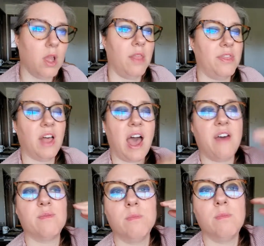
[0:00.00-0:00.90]
They'll have
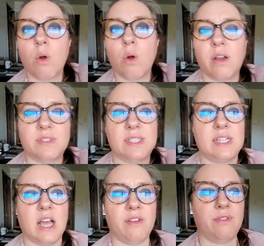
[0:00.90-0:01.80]
more of
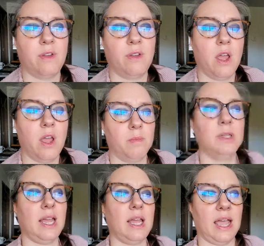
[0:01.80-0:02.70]
stuff, but
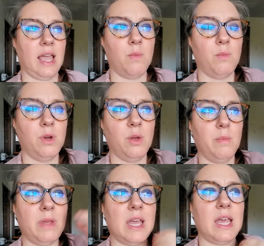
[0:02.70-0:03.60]
like it will
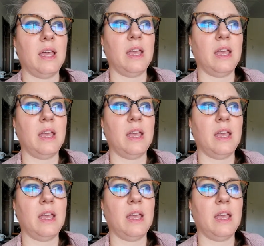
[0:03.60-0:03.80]
be,